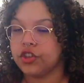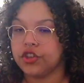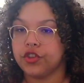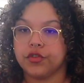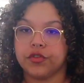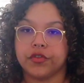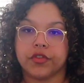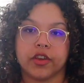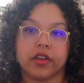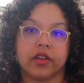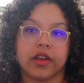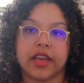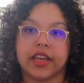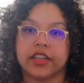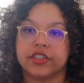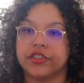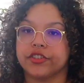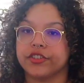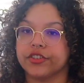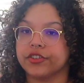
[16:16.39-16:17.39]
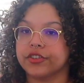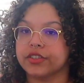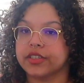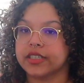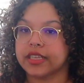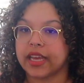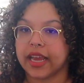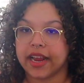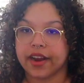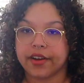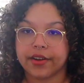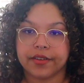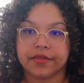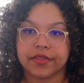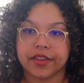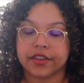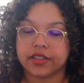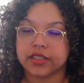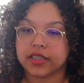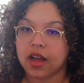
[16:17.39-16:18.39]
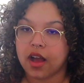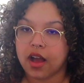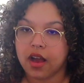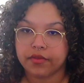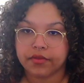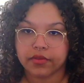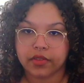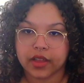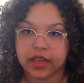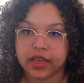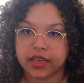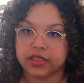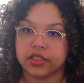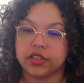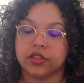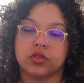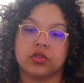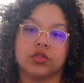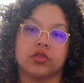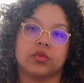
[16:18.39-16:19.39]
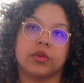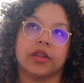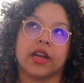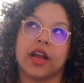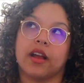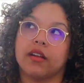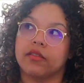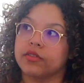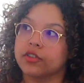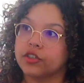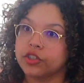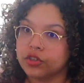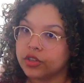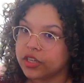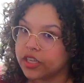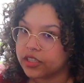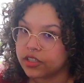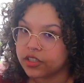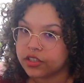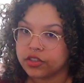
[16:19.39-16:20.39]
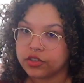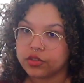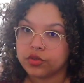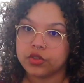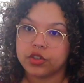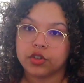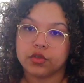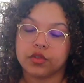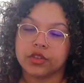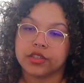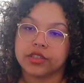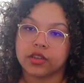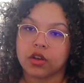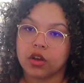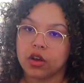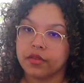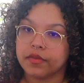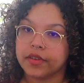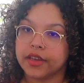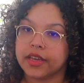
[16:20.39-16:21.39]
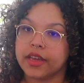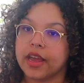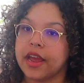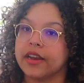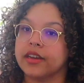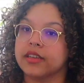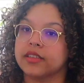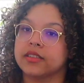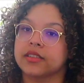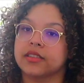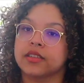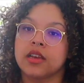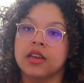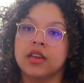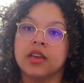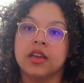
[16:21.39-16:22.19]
You feel anxious or scared if there's conflict, and you'll do whatever you need to do to resolve it, and it's